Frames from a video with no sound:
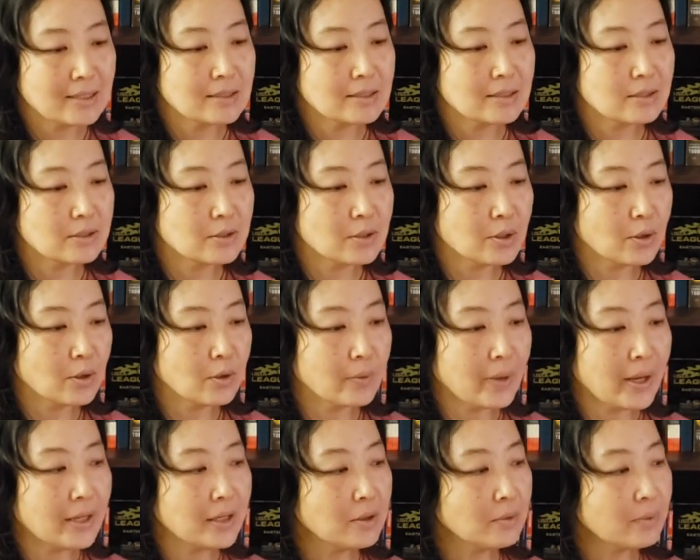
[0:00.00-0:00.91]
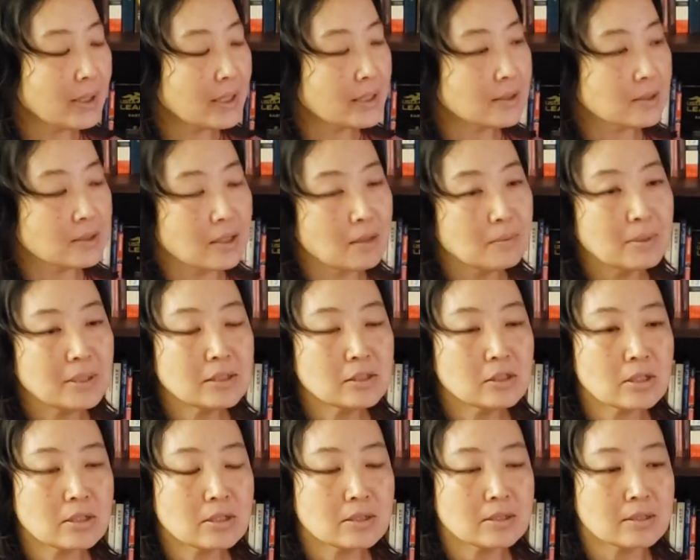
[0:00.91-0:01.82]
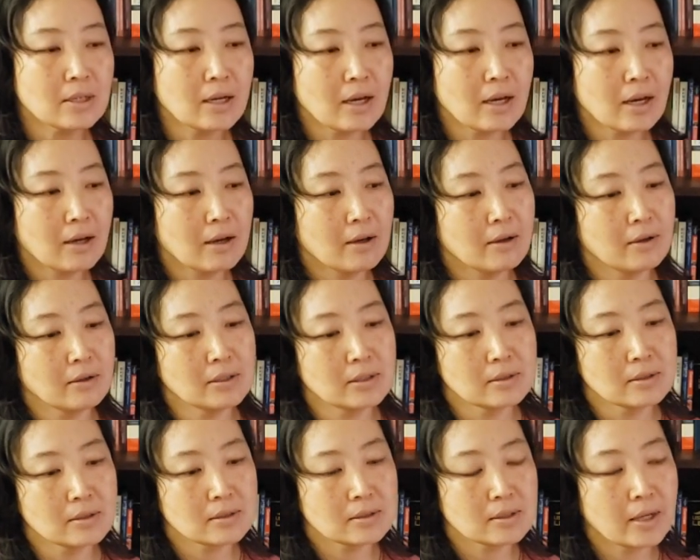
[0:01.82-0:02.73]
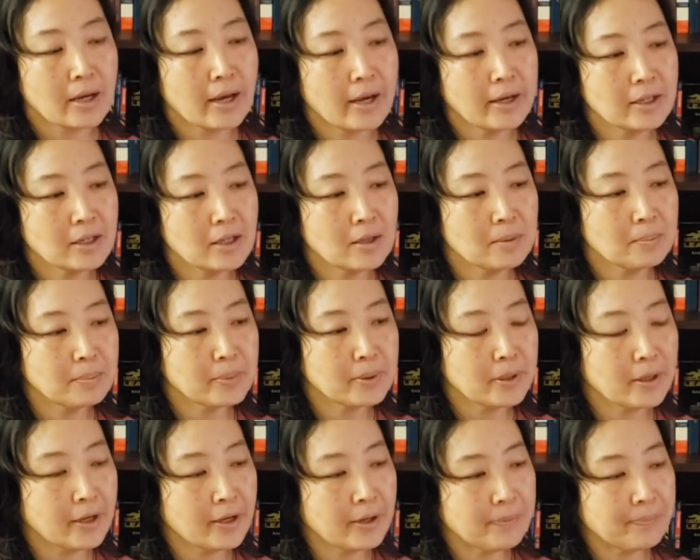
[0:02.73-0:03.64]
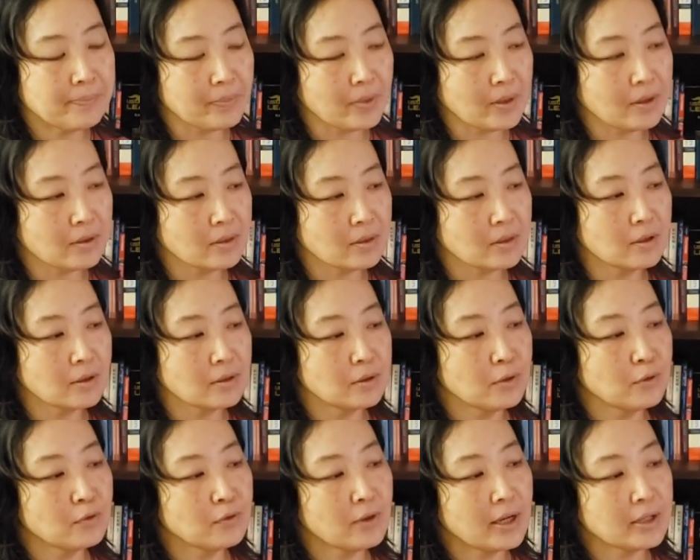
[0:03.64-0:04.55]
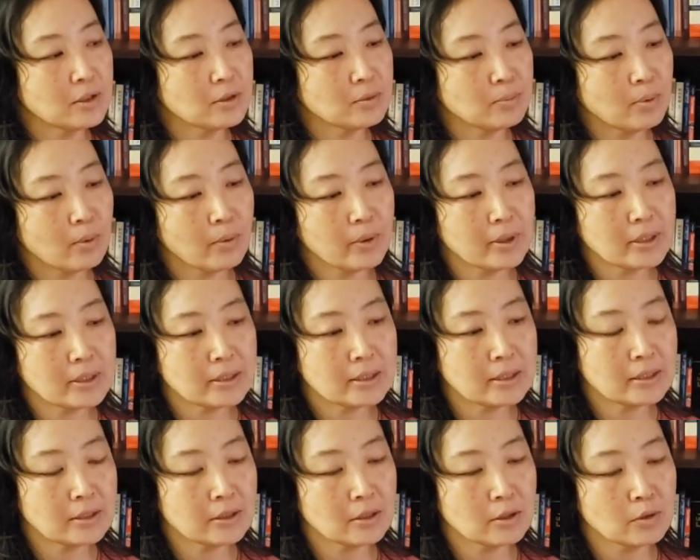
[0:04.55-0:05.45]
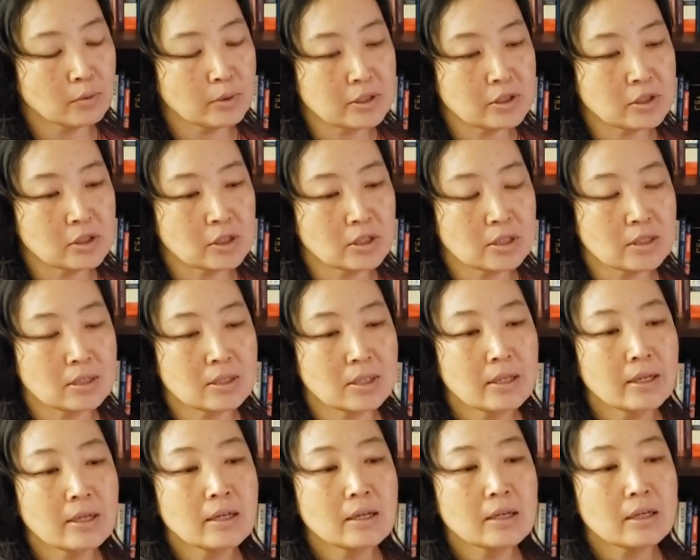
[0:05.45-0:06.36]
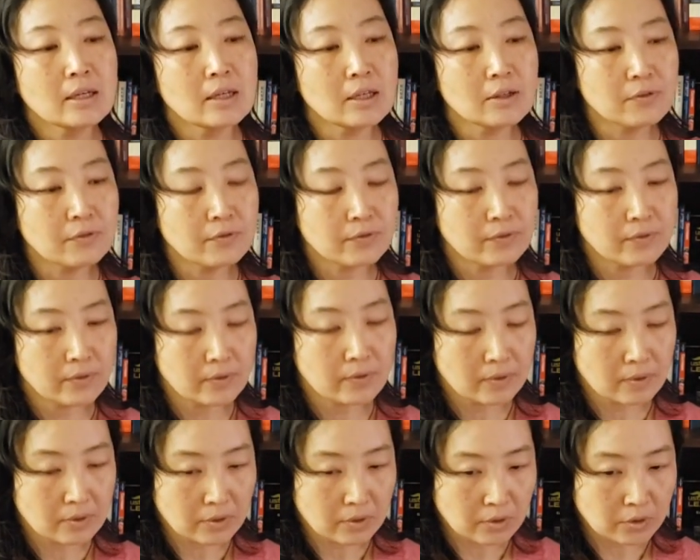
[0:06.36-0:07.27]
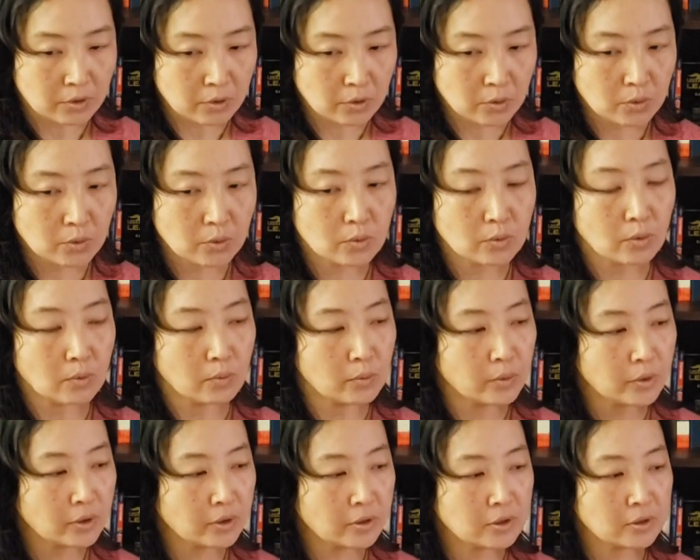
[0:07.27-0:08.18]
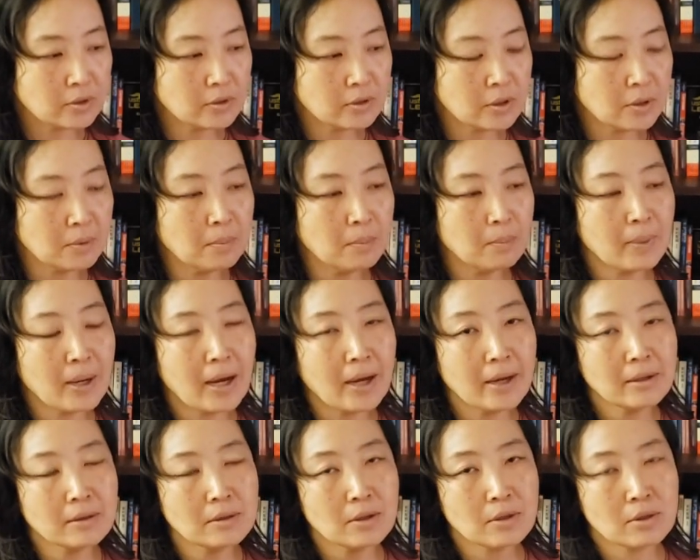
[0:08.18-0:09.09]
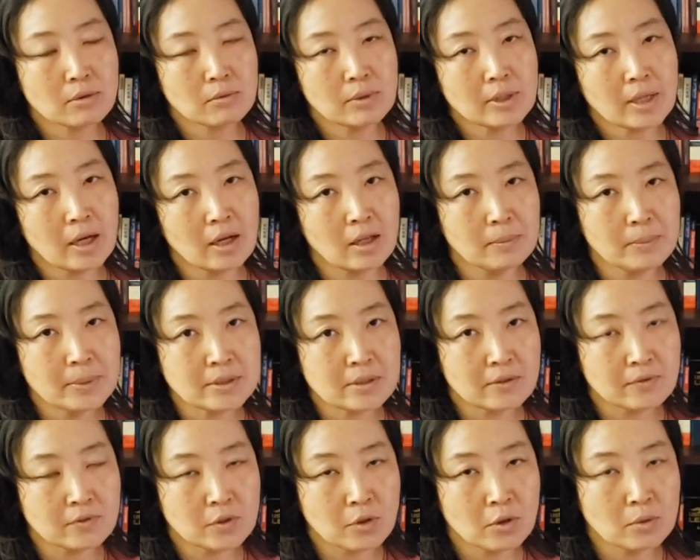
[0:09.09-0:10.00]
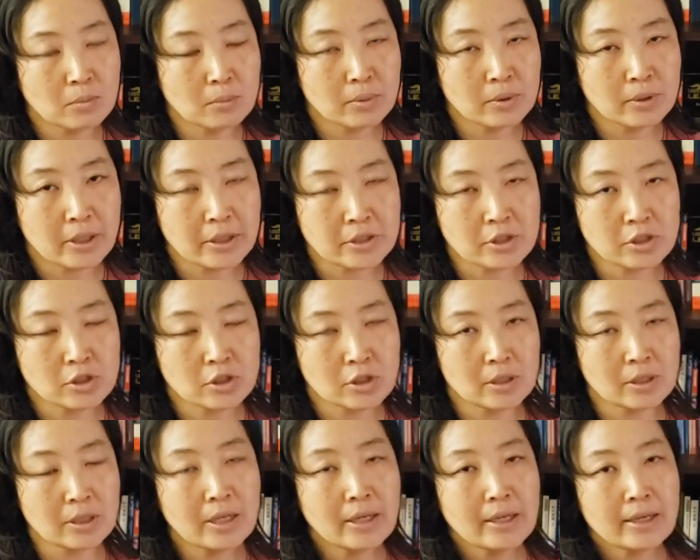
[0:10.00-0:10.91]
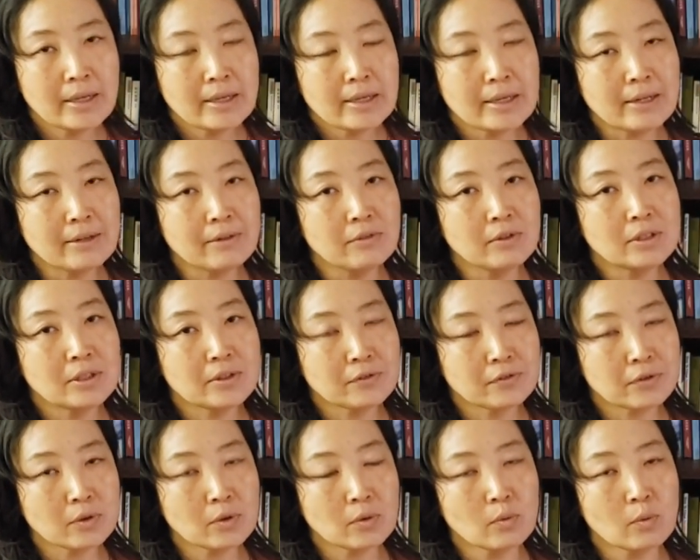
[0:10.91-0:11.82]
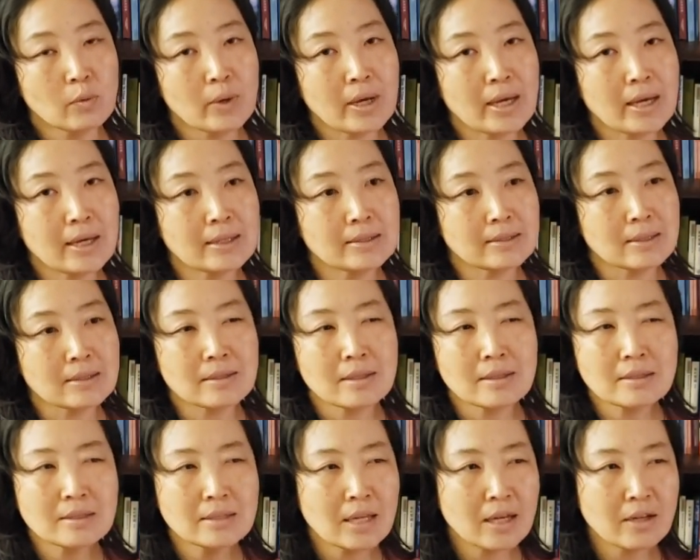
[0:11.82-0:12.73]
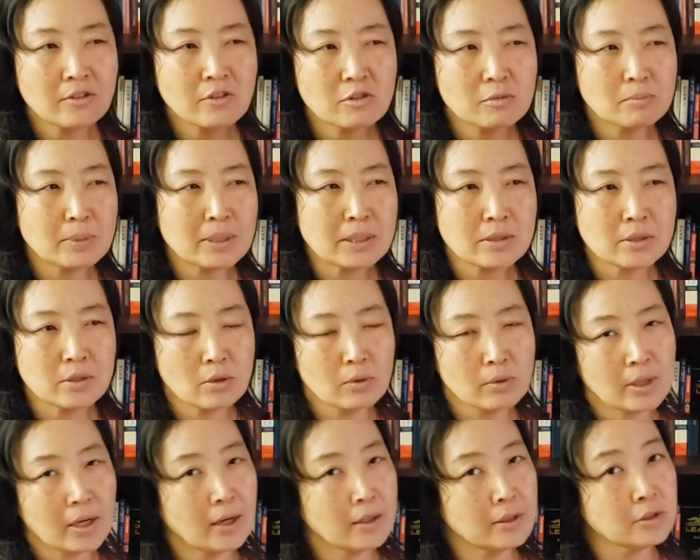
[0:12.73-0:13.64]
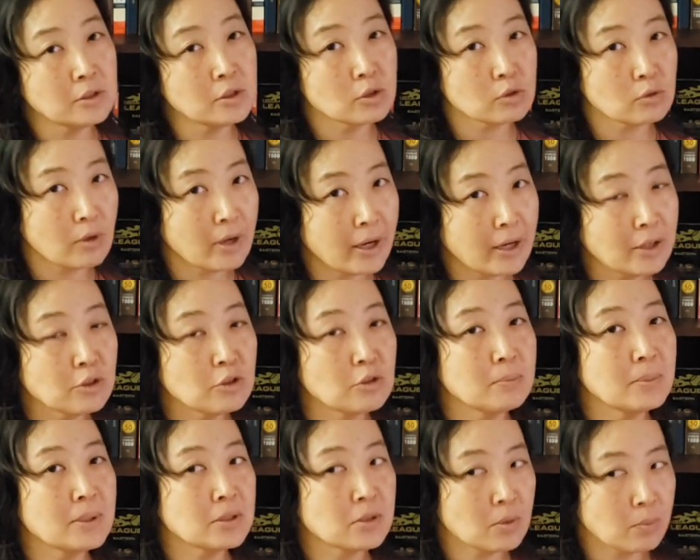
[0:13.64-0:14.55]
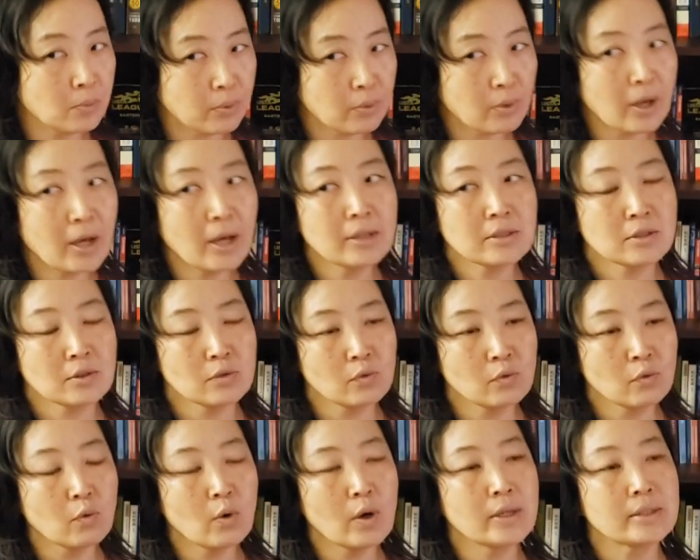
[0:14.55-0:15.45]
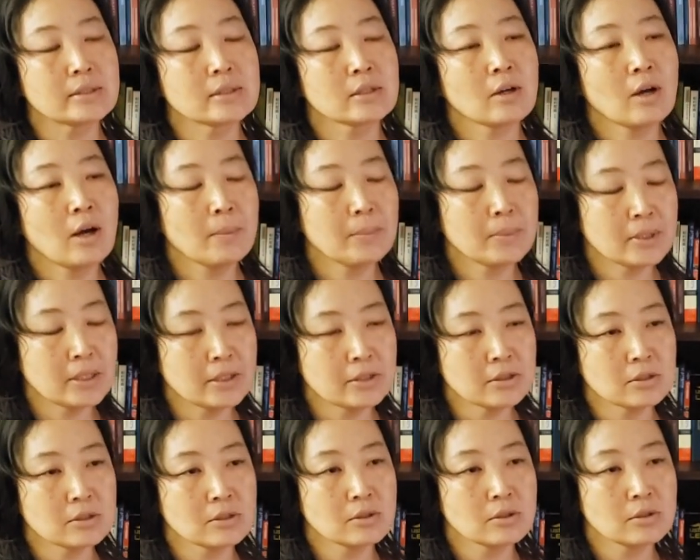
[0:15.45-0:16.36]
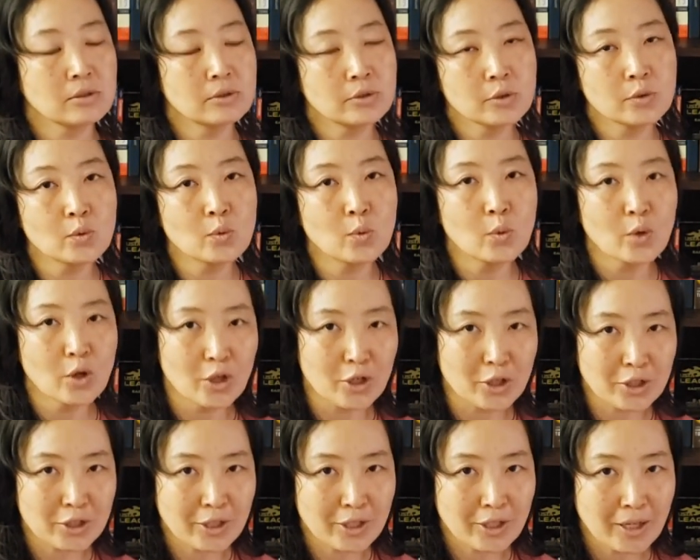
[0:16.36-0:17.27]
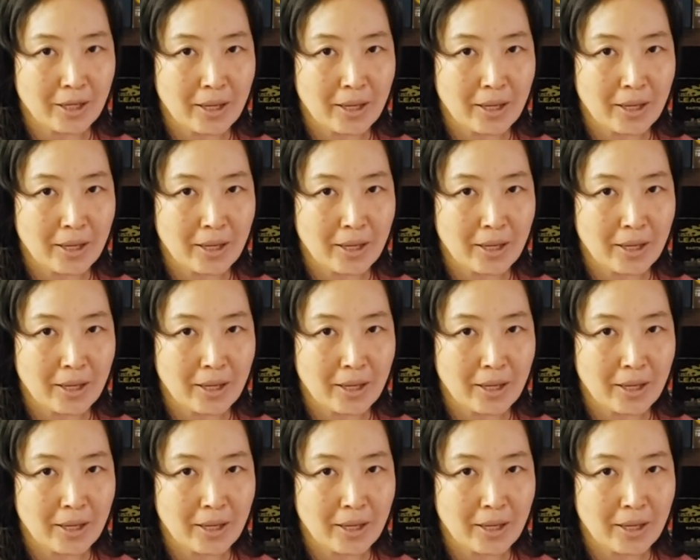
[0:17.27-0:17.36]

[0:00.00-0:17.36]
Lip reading: So anyways, let me just tie up the final point here, which is, if you were to combine the 3 elements of tone production in different ways, it doesn't have to be so cut and dried. You'd be surprised of what combinations do work.